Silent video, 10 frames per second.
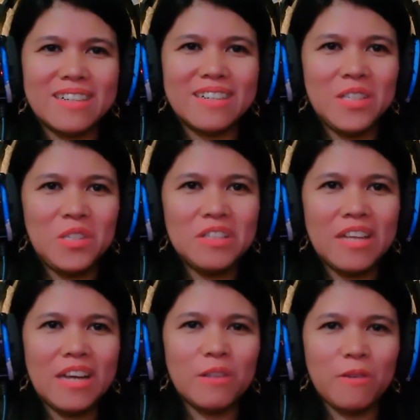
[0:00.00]
Are you
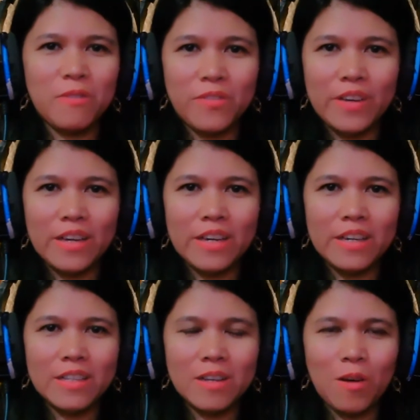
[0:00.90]
not
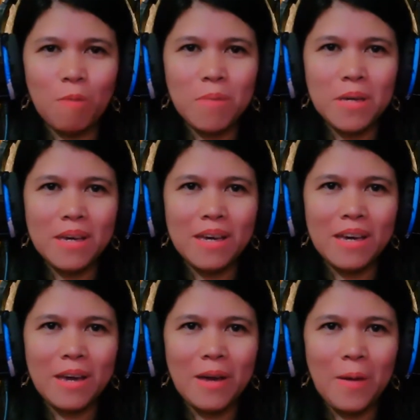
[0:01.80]
afraid of
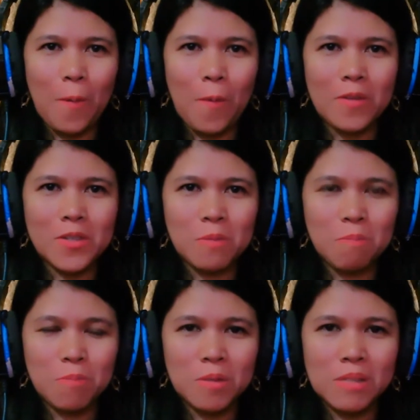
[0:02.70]
being also
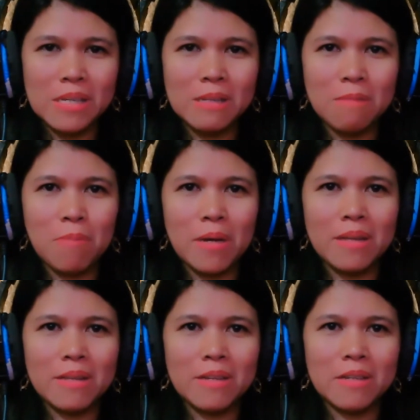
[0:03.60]
bullied
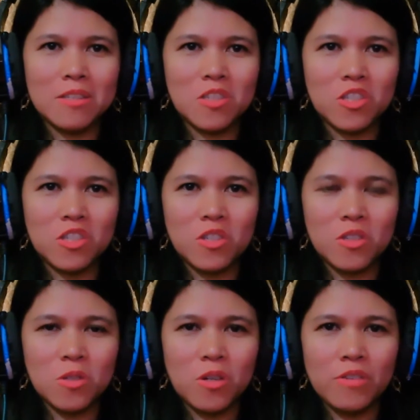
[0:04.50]
by the church
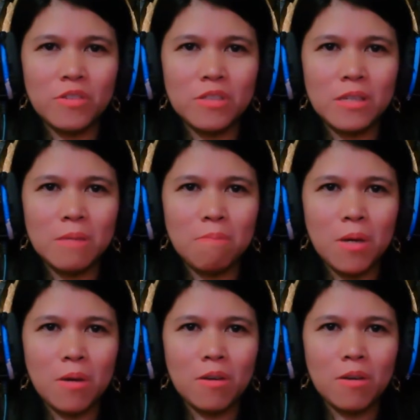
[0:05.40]
authority
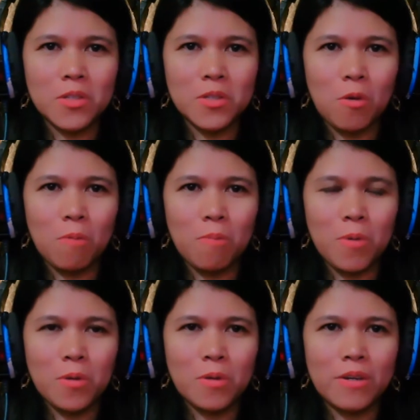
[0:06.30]
because of
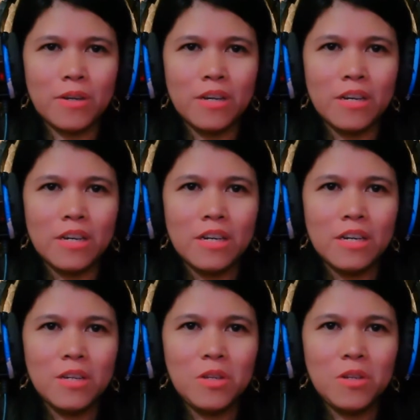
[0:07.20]
your
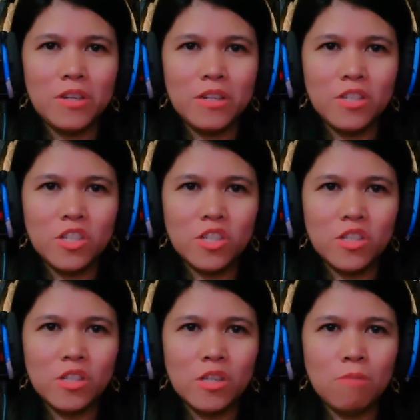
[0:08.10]

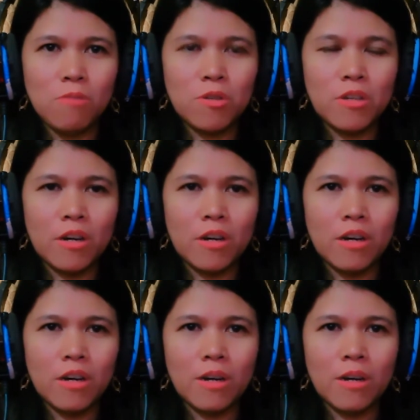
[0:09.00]
initiative, your
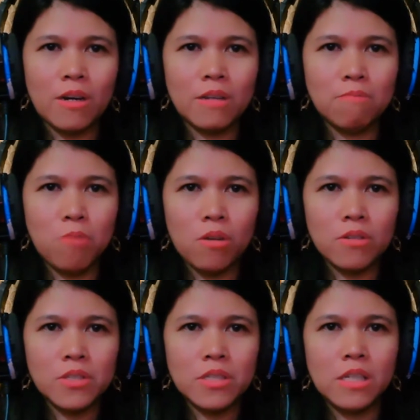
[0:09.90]

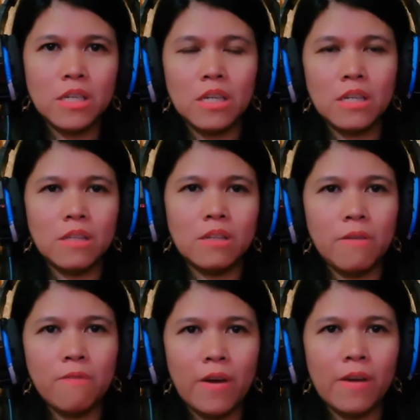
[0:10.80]
advocacy in
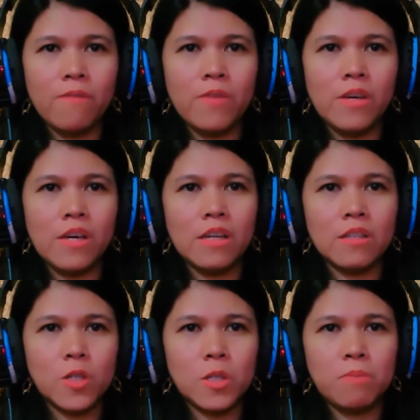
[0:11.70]
reviving
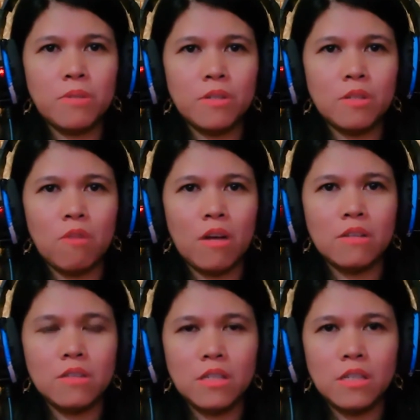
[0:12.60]
the
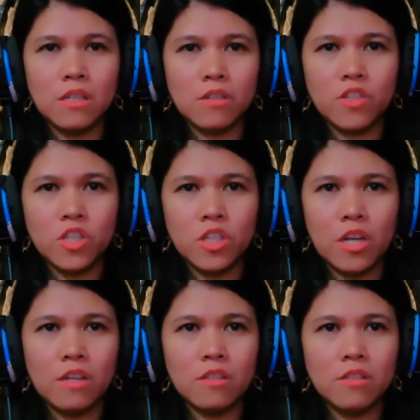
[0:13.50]
spirituality in
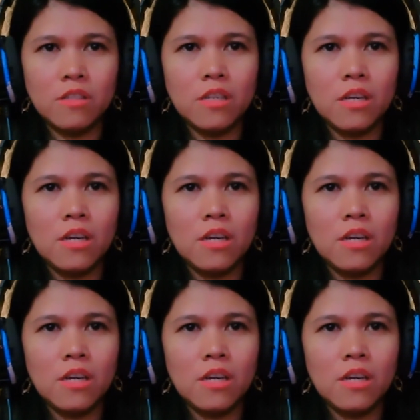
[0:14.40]
Christianity?